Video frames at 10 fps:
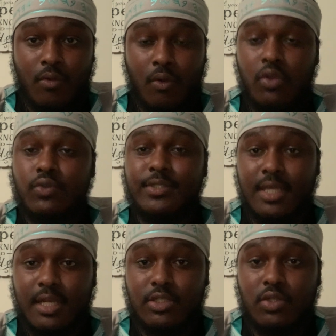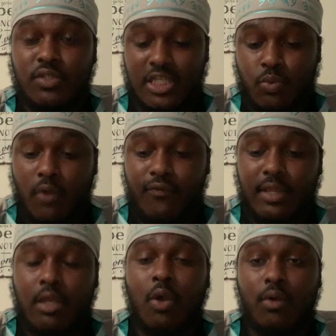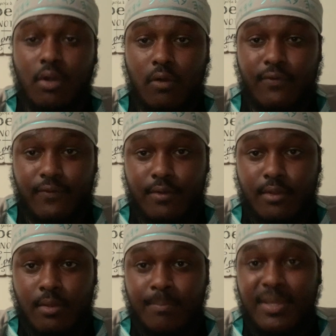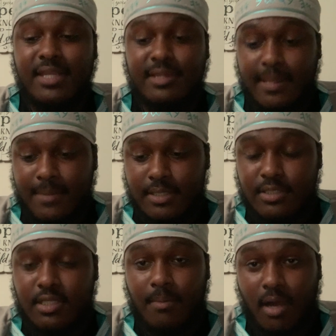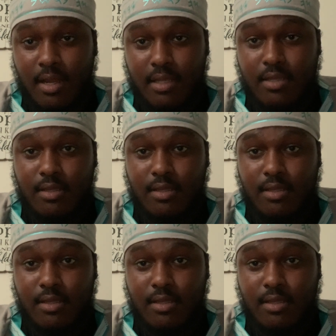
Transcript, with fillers: All you sinners, that's willfully going off, being demons, demonic,